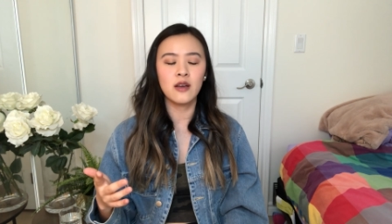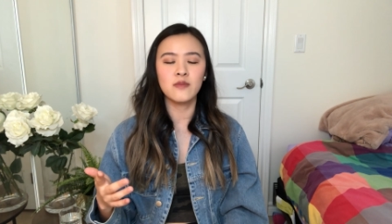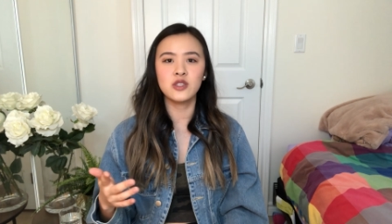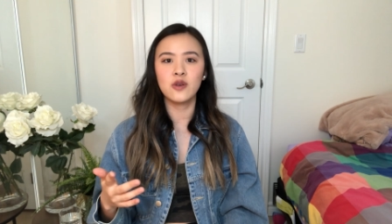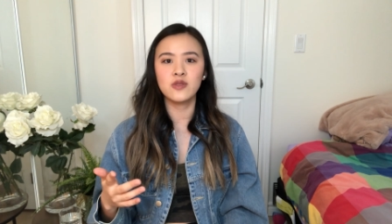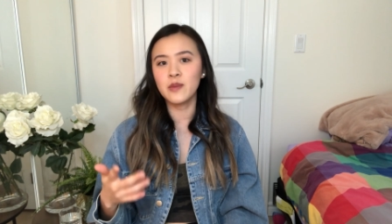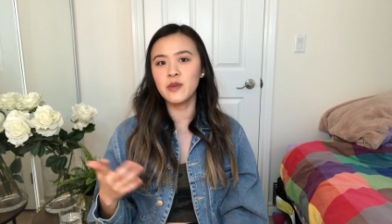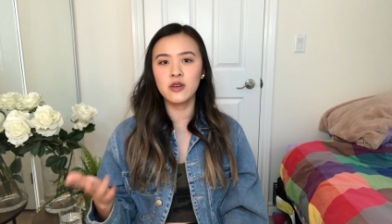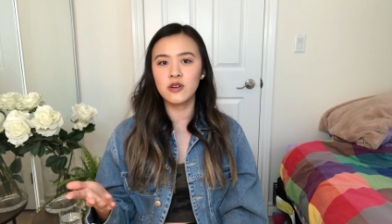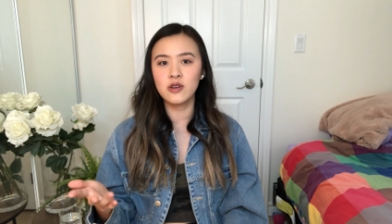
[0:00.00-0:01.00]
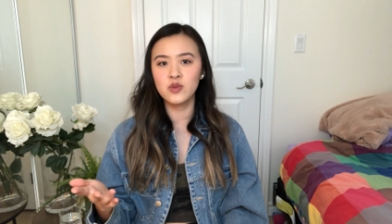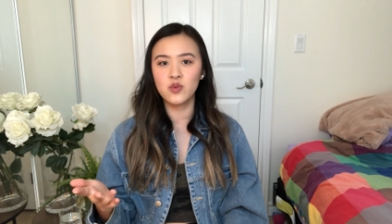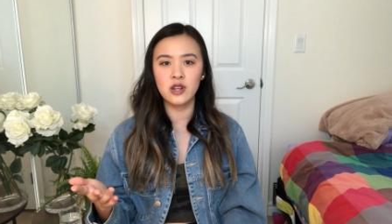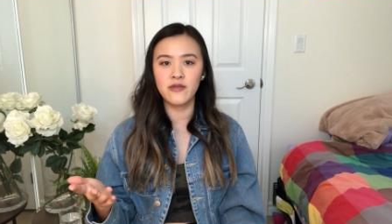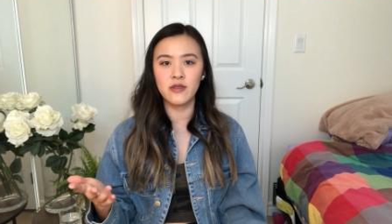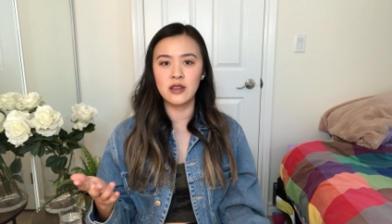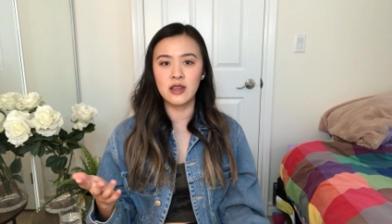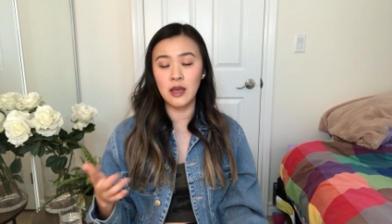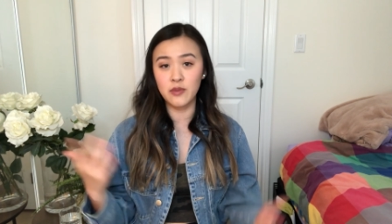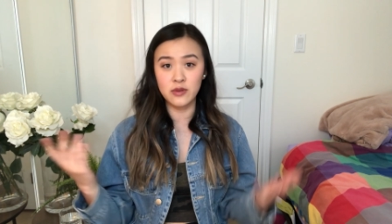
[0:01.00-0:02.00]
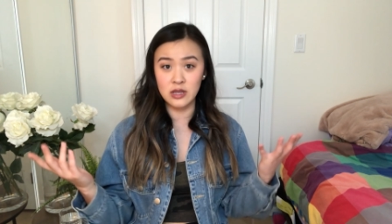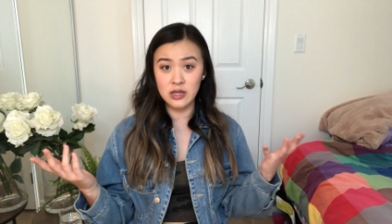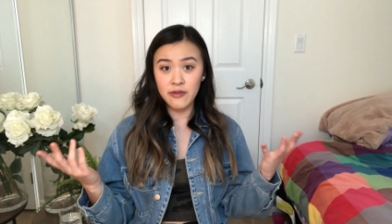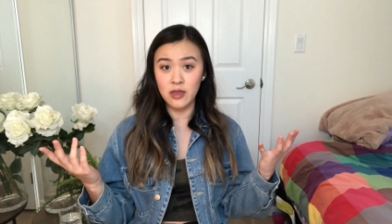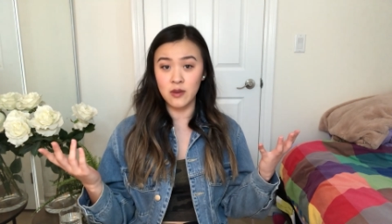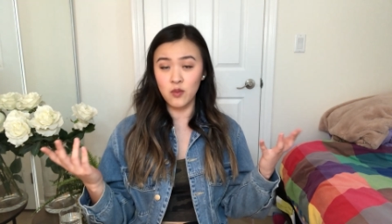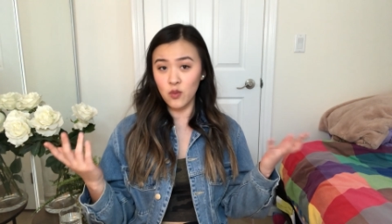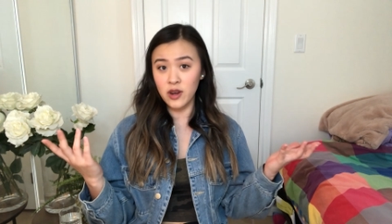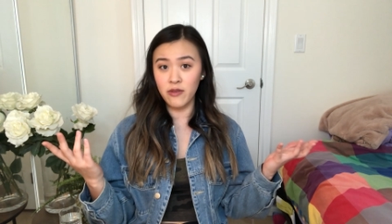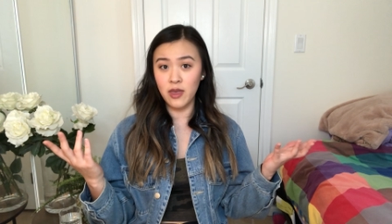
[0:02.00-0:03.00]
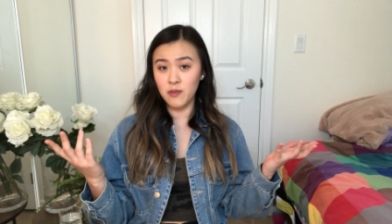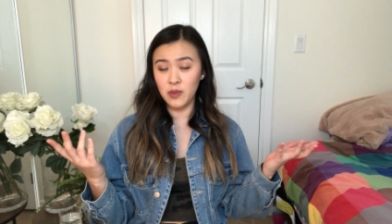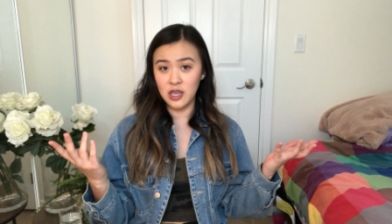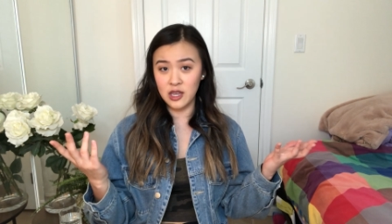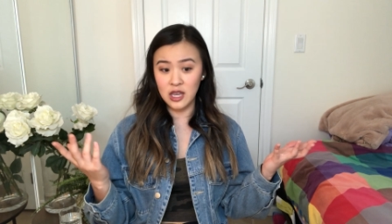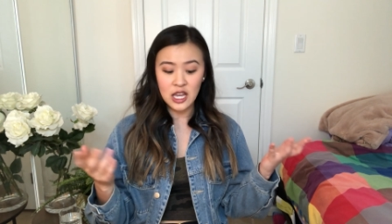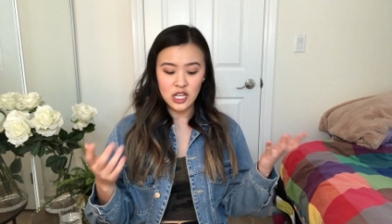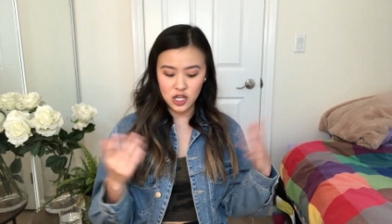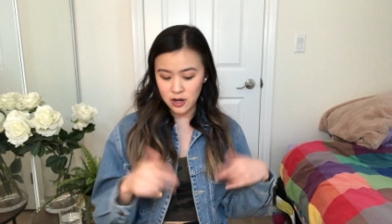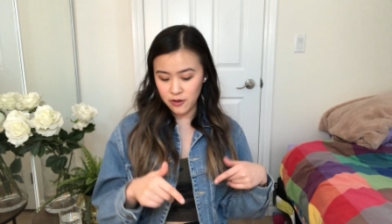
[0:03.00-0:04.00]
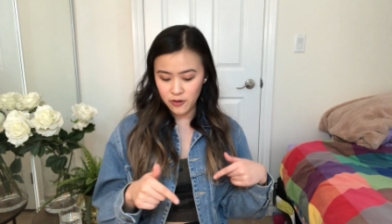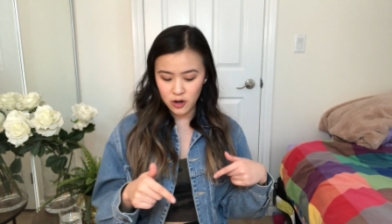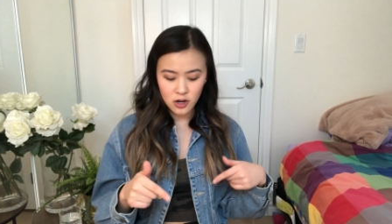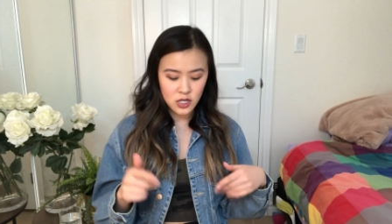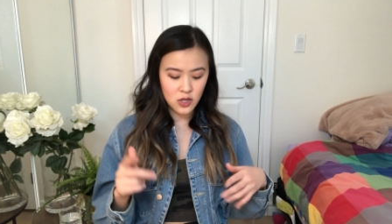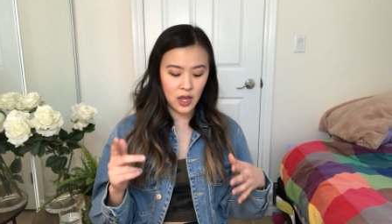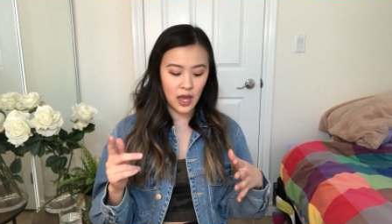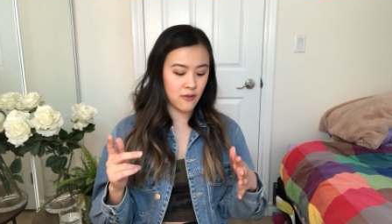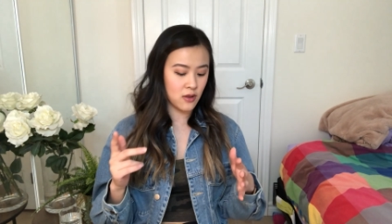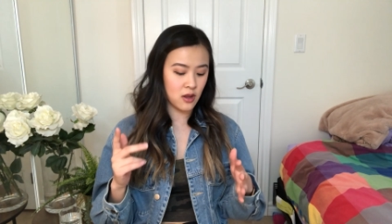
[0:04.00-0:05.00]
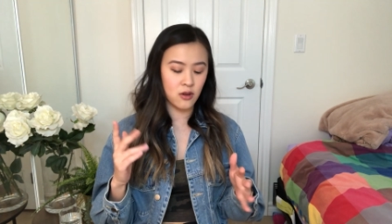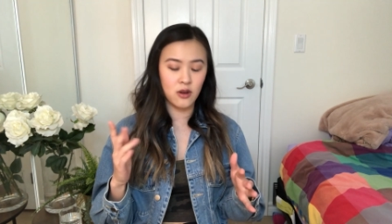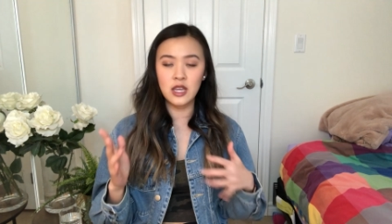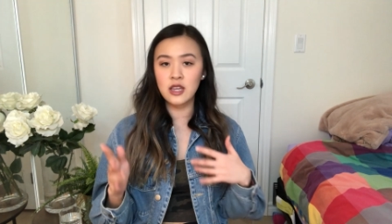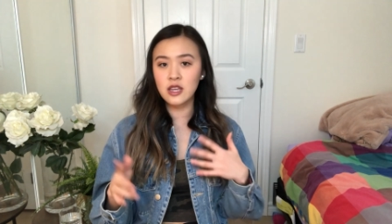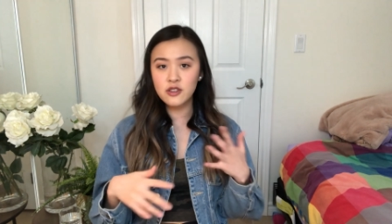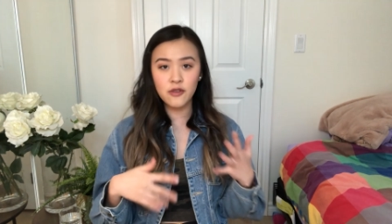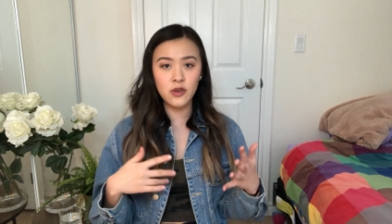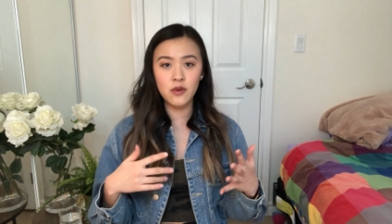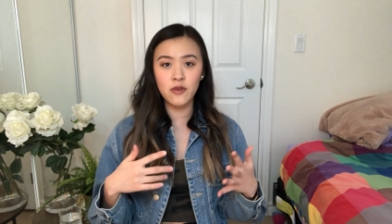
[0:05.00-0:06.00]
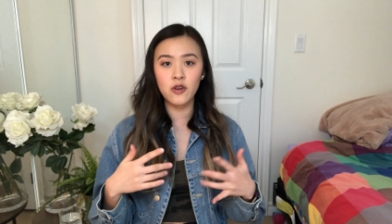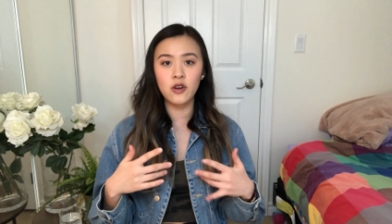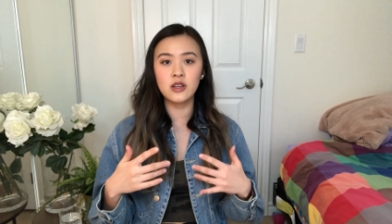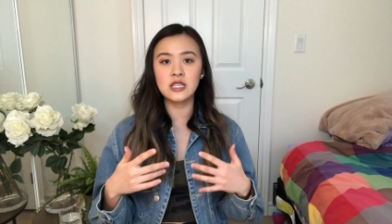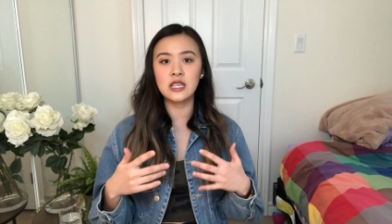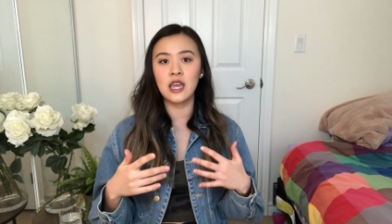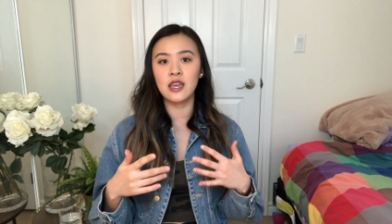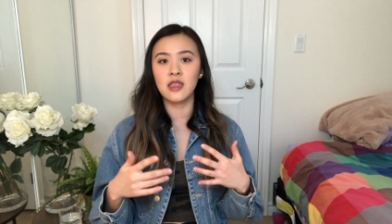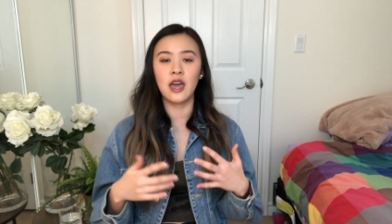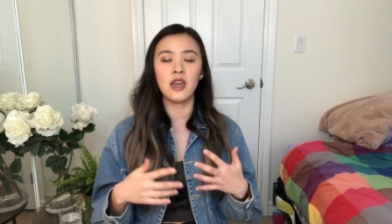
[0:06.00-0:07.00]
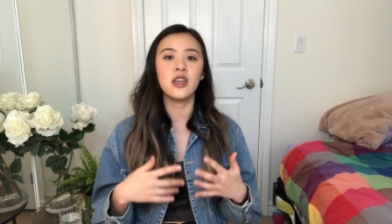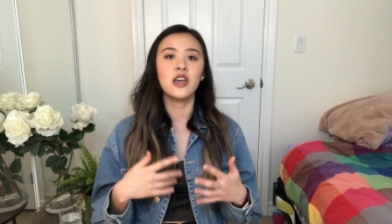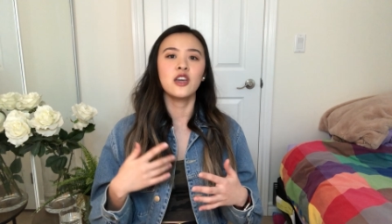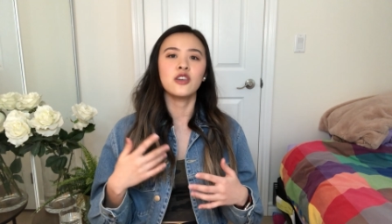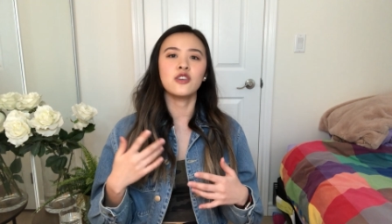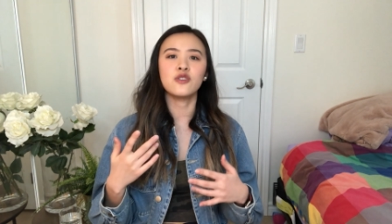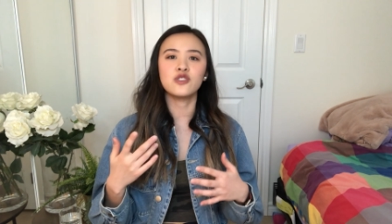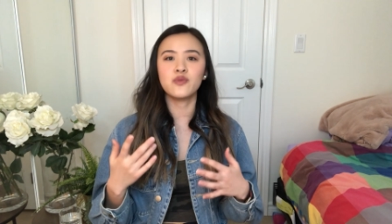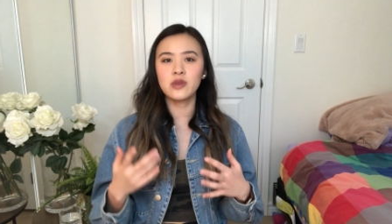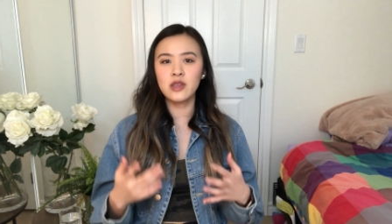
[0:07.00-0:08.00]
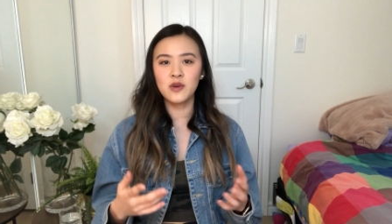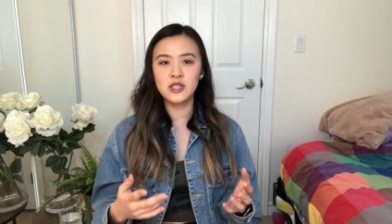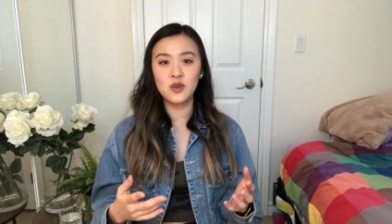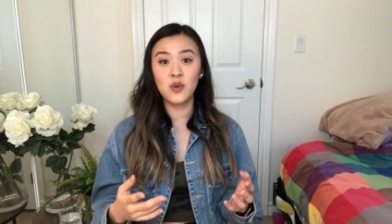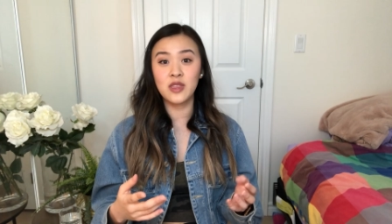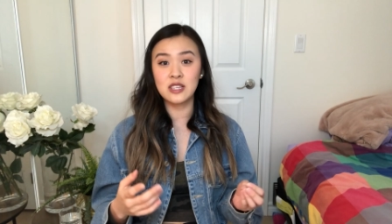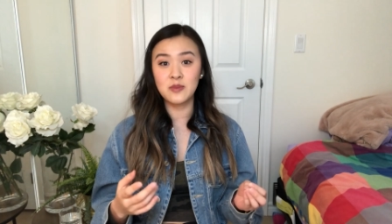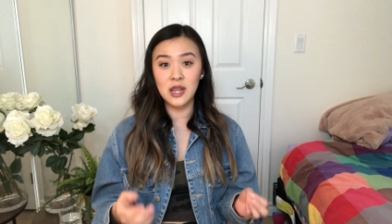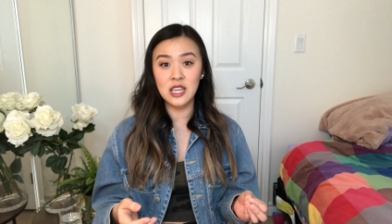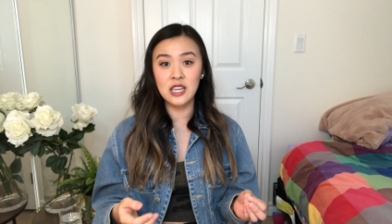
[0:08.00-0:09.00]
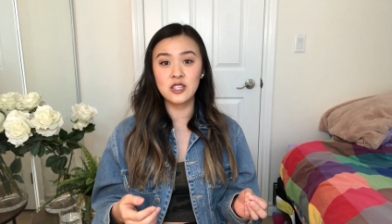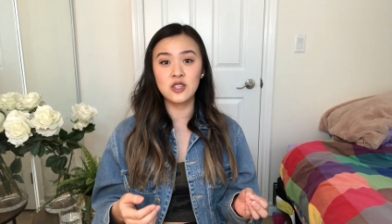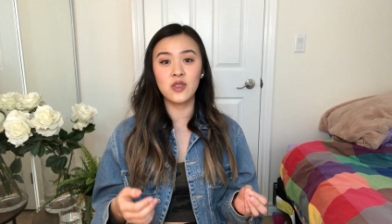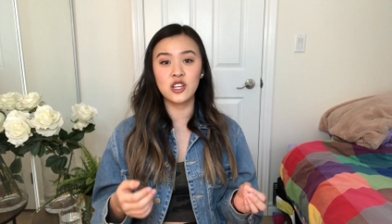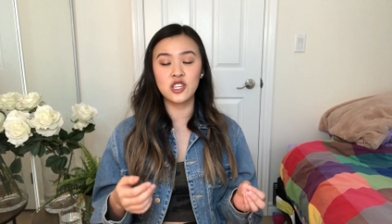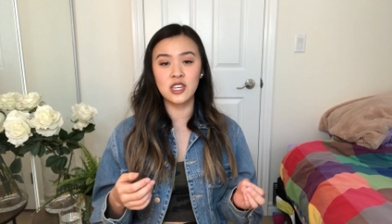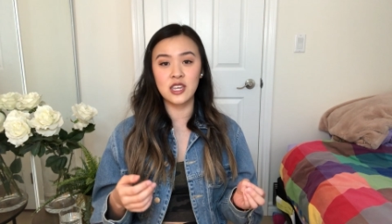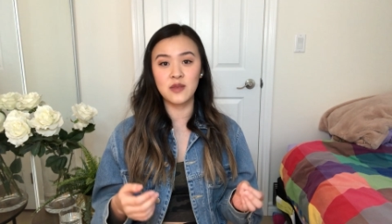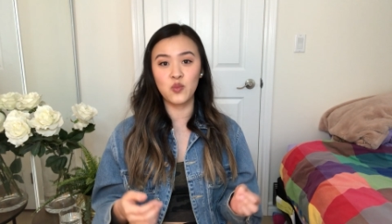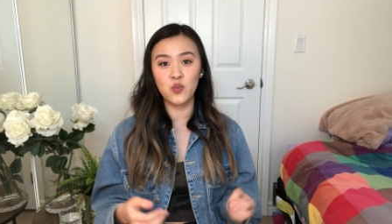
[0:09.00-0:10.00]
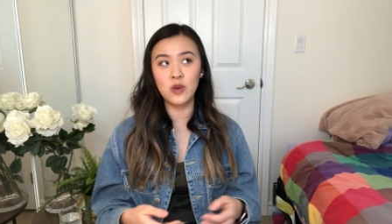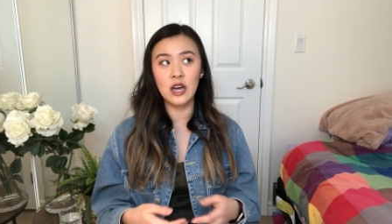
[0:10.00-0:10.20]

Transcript: So some of the girls weren't even able to lift them, one of them being Jennifer. So they have another interview of her saying that, she really wants to win this money so that she can